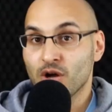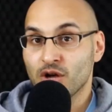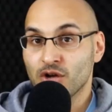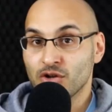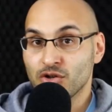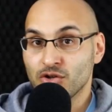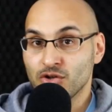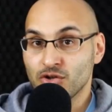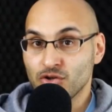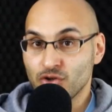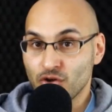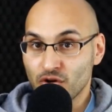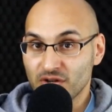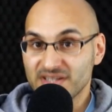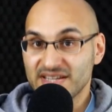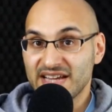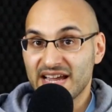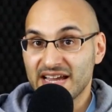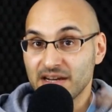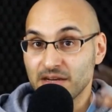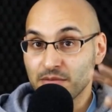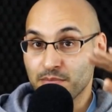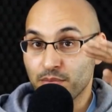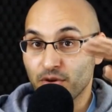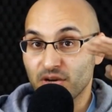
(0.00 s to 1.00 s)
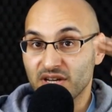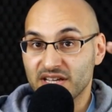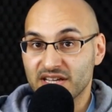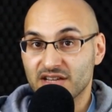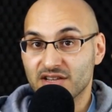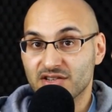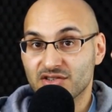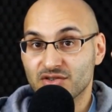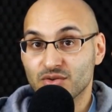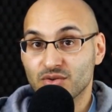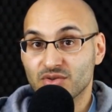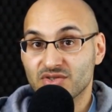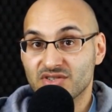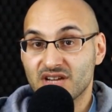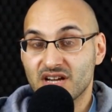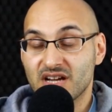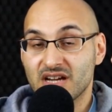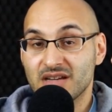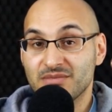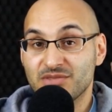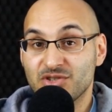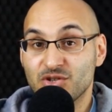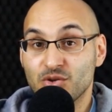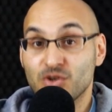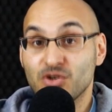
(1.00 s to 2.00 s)
You are not anabolic at all
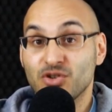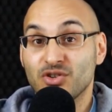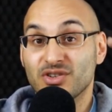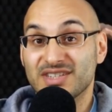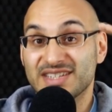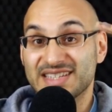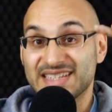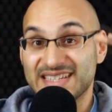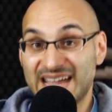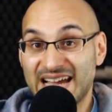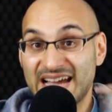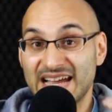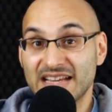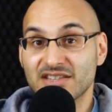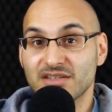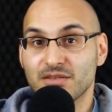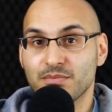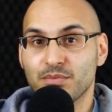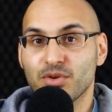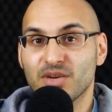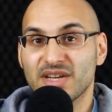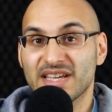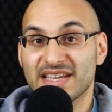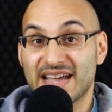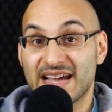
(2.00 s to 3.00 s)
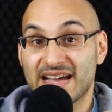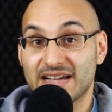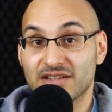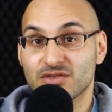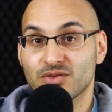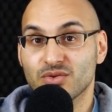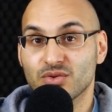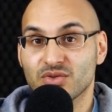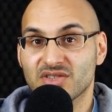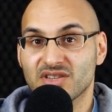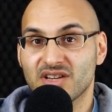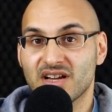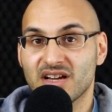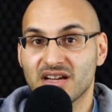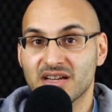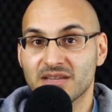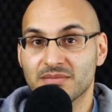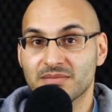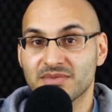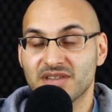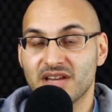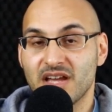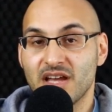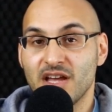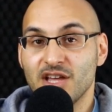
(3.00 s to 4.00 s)
times. You are not catabolic at all times.